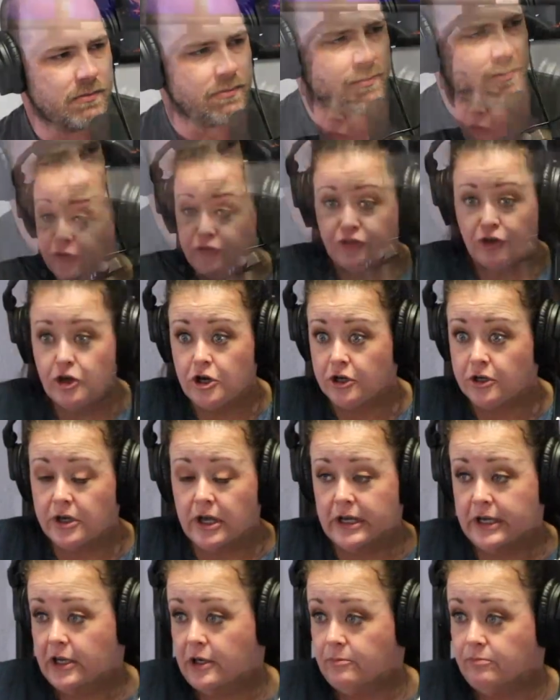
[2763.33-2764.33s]
For sure.
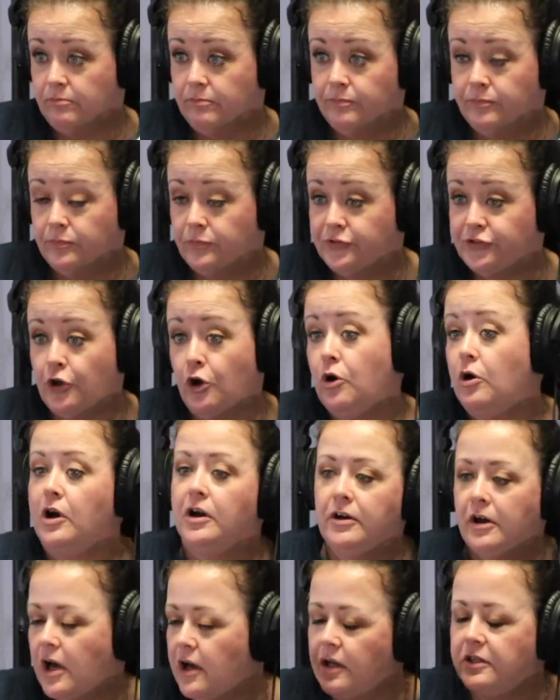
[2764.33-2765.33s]

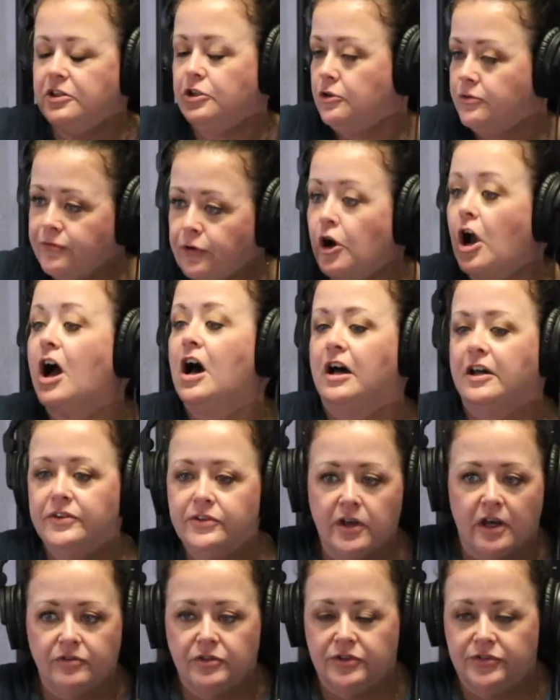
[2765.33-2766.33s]
For
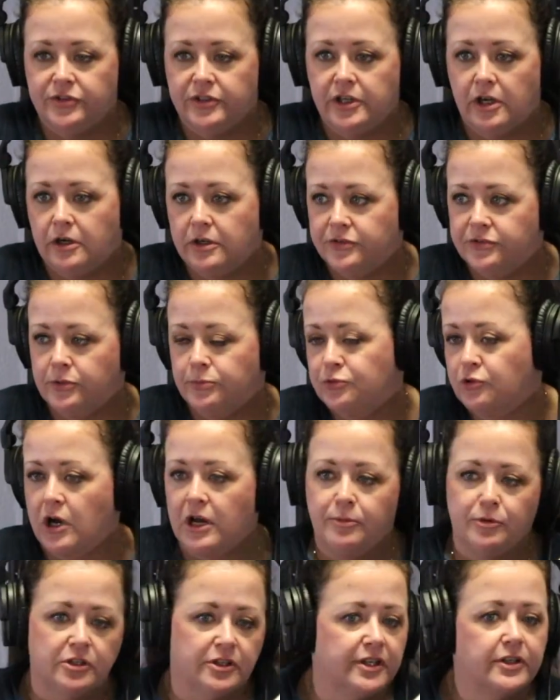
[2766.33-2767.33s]
us, obviously our
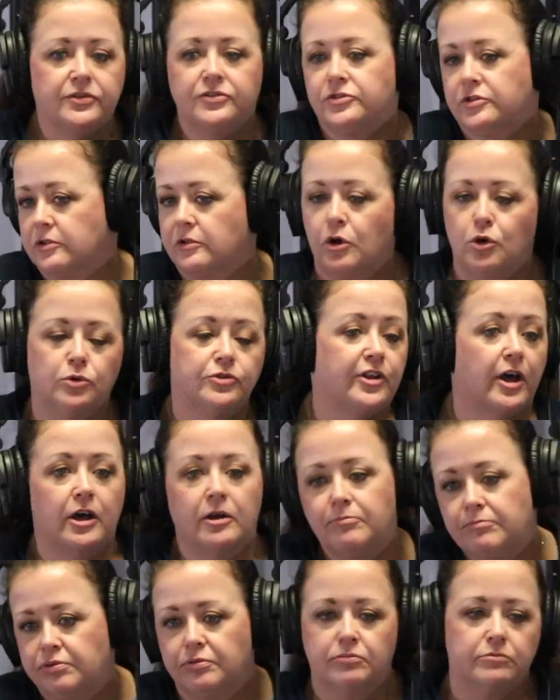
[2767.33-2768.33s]
subscriber list goes
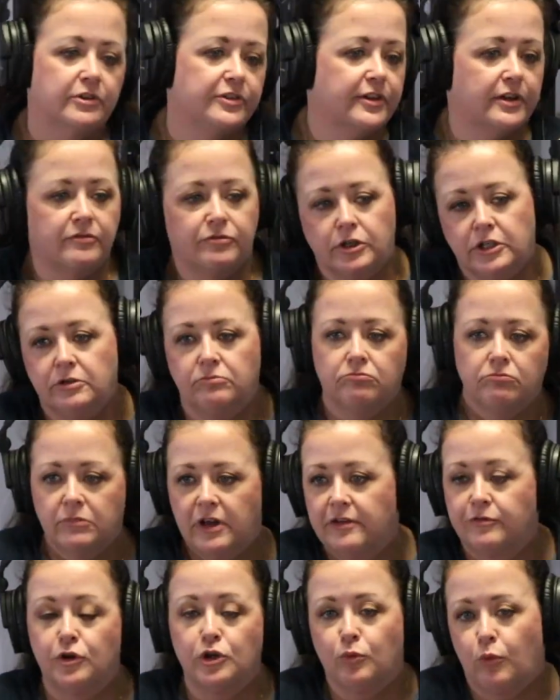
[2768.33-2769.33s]
up with every
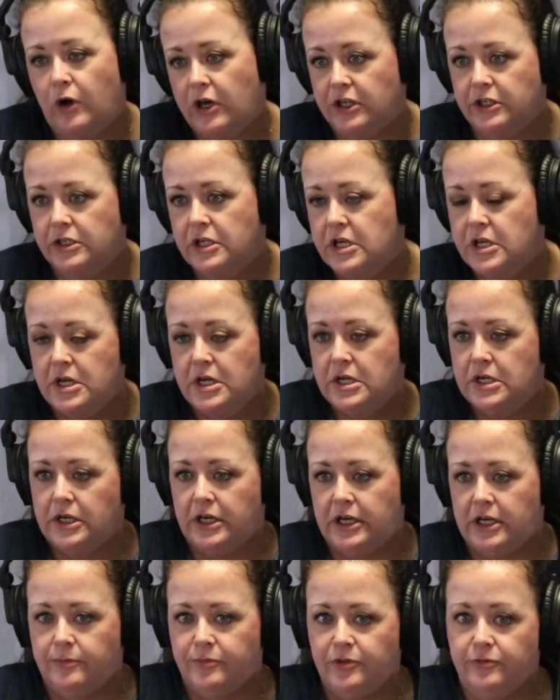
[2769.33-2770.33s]
one.
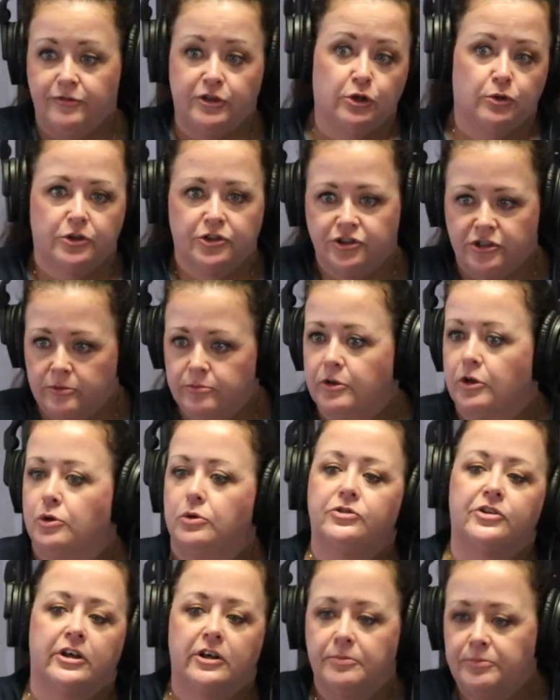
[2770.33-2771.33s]
The viewership
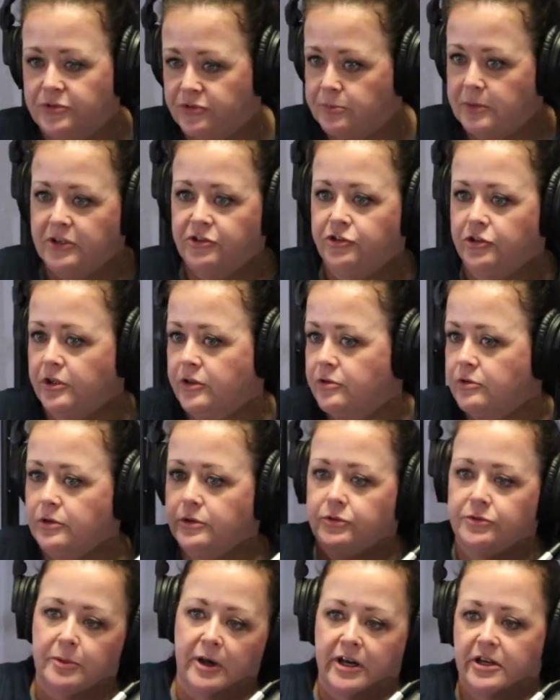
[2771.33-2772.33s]
goes up, especially
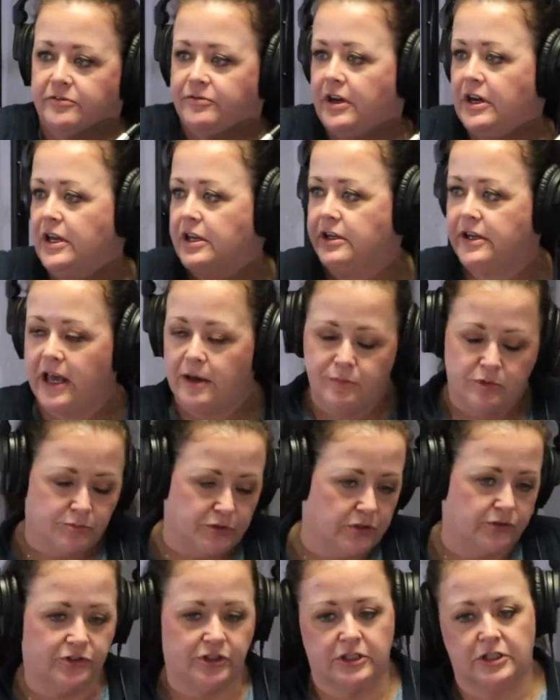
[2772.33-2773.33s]
through Spotify and Apple
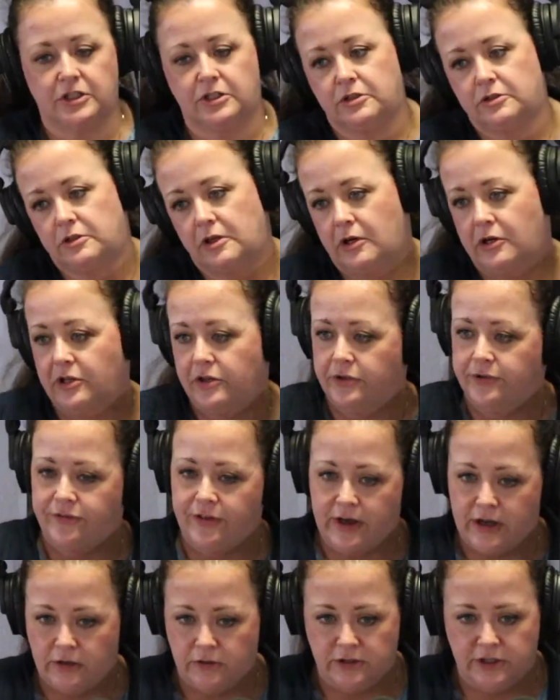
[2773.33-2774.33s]
Music and all of
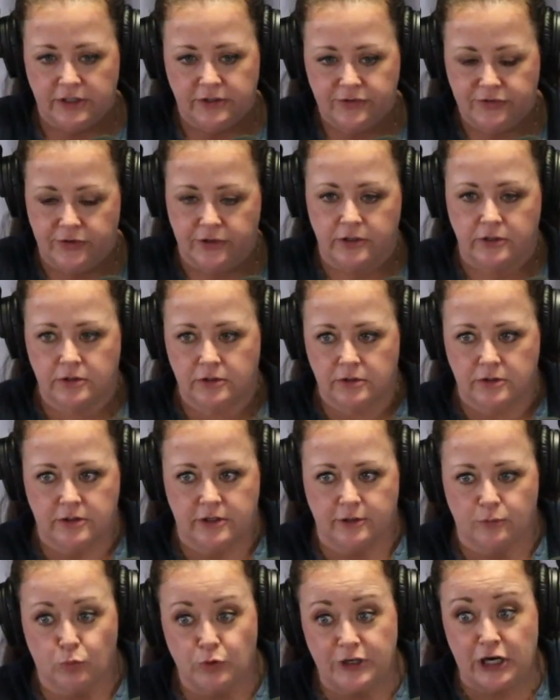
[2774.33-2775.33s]
the outlets that
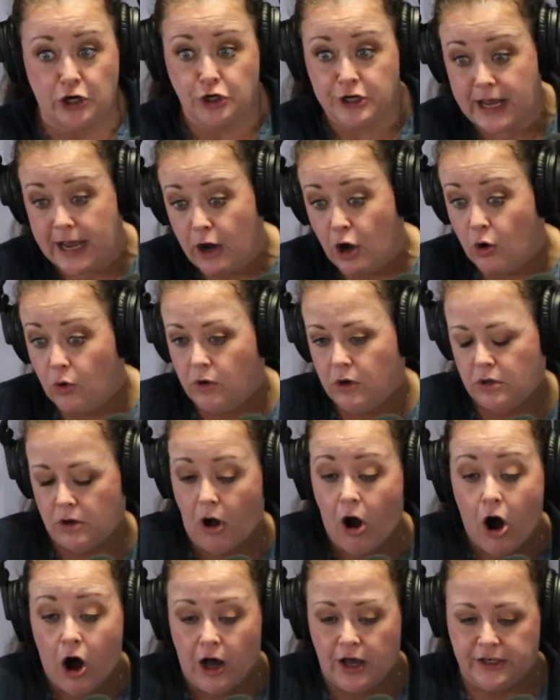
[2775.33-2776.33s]
we are now
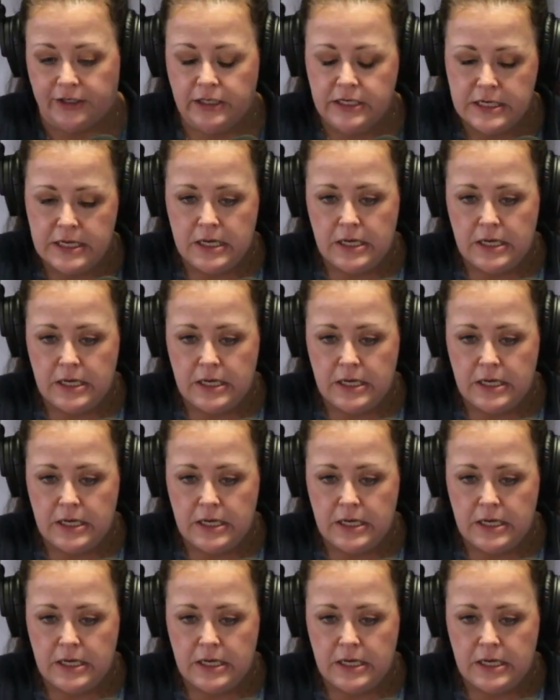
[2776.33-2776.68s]
on.